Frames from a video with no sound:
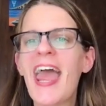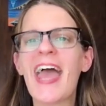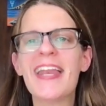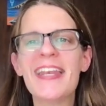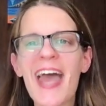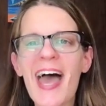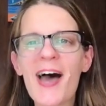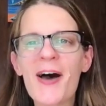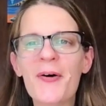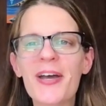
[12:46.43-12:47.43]
And
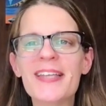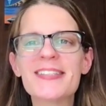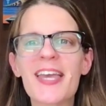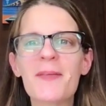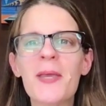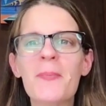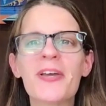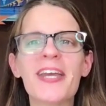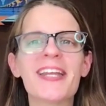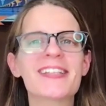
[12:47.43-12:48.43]
now it's like
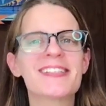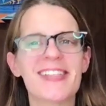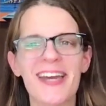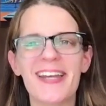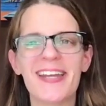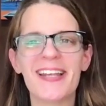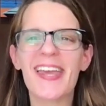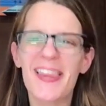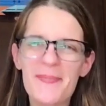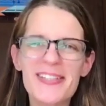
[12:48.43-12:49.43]
people get excited,
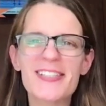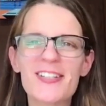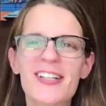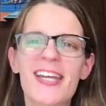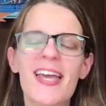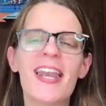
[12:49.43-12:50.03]
like, let me see your kid.